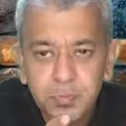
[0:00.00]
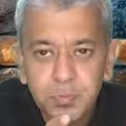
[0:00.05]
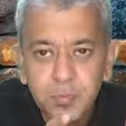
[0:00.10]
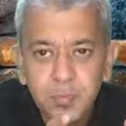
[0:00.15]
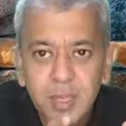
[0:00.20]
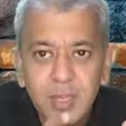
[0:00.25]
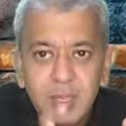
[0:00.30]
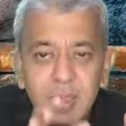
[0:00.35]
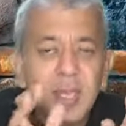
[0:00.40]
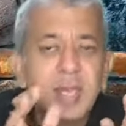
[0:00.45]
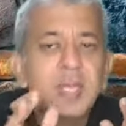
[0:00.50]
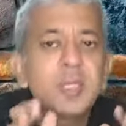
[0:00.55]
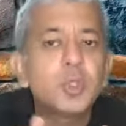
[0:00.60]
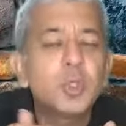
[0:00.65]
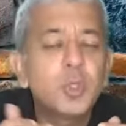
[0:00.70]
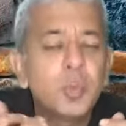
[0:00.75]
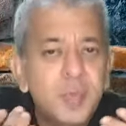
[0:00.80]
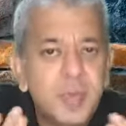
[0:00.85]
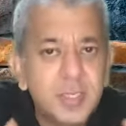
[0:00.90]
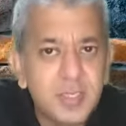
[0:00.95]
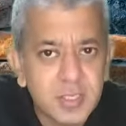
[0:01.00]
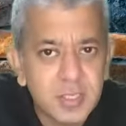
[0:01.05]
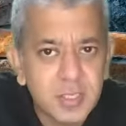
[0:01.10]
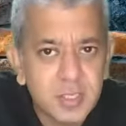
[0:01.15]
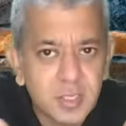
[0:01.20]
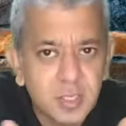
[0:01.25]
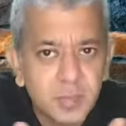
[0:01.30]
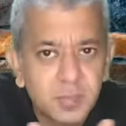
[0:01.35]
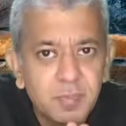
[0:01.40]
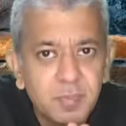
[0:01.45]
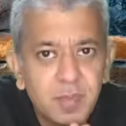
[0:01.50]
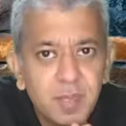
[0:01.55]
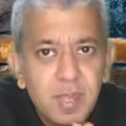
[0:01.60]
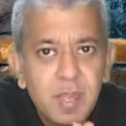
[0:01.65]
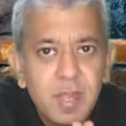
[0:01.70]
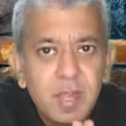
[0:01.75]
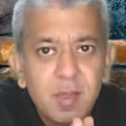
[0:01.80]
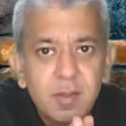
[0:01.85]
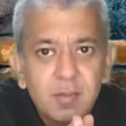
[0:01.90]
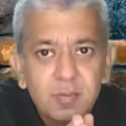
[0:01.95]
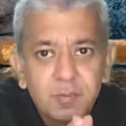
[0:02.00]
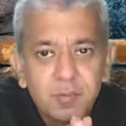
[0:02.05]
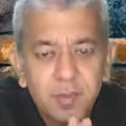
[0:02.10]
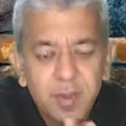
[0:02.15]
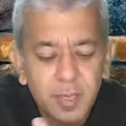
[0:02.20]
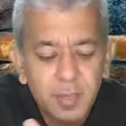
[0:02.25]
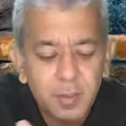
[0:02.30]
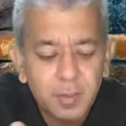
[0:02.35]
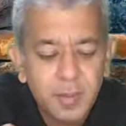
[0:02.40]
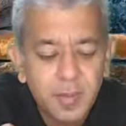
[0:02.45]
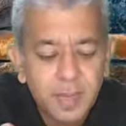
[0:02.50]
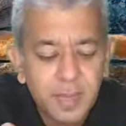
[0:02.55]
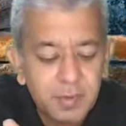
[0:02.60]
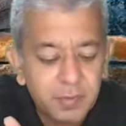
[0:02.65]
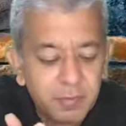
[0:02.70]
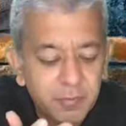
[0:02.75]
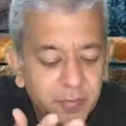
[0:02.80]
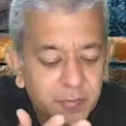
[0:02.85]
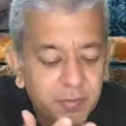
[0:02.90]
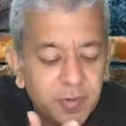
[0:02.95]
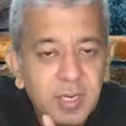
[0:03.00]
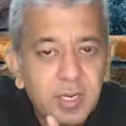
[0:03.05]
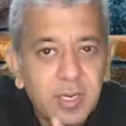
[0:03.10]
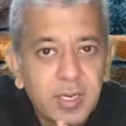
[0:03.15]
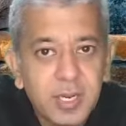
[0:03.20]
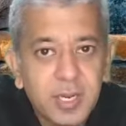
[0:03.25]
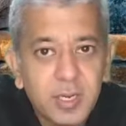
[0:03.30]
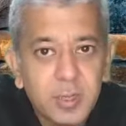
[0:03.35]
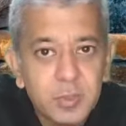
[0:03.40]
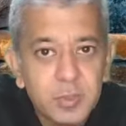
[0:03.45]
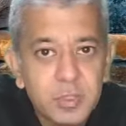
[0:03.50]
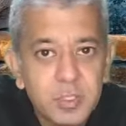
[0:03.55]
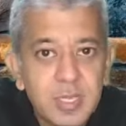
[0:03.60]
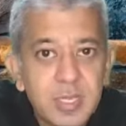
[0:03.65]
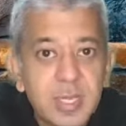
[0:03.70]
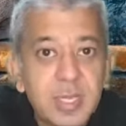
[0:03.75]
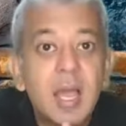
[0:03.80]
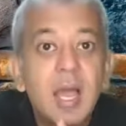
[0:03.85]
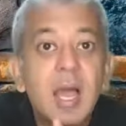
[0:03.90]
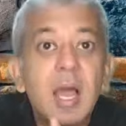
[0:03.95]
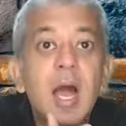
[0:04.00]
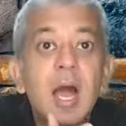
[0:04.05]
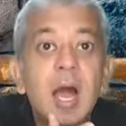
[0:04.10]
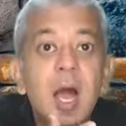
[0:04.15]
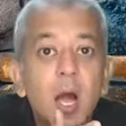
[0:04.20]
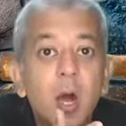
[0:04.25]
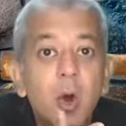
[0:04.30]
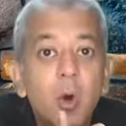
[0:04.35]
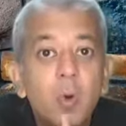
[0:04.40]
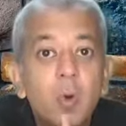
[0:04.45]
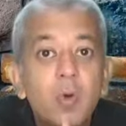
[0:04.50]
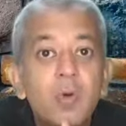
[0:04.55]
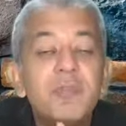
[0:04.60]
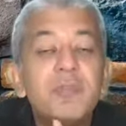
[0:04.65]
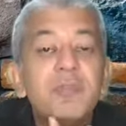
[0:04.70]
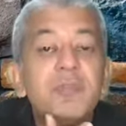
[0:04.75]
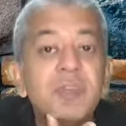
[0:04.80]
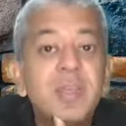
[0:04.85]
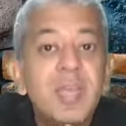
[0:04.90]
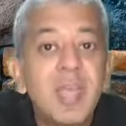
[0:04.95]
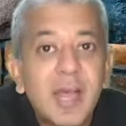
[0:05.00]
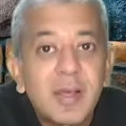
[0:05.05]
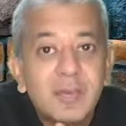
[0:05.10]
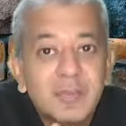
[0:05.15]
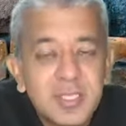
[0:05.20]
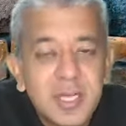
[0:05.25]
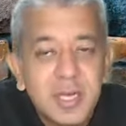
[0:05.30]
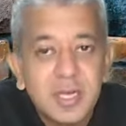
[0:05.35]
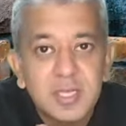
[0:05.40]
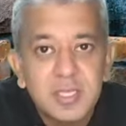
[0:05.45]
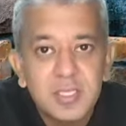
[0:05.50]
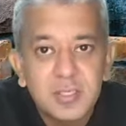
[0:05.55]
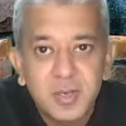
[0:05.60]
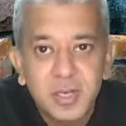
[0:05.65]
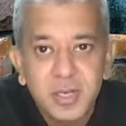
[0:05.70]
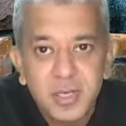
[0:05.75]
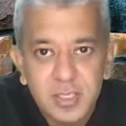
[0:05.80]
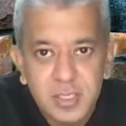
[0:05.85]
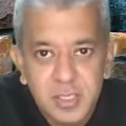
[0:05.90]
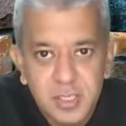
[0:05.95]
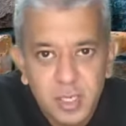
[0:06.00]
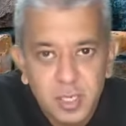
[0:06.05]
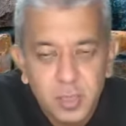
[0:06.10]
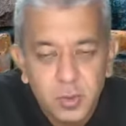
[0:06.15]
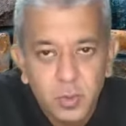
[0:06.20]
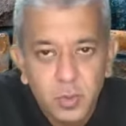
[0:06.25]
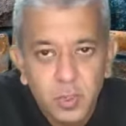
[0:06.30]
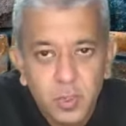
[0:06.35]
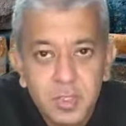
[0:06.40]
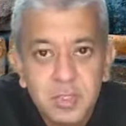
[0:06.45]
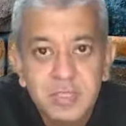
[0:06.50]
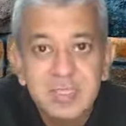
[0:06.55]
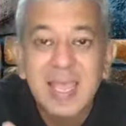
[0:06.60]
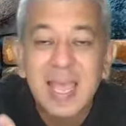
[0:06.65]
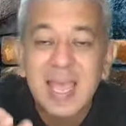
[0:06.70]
there should be a system whereby we try to say how we have satisfied the stakeholders,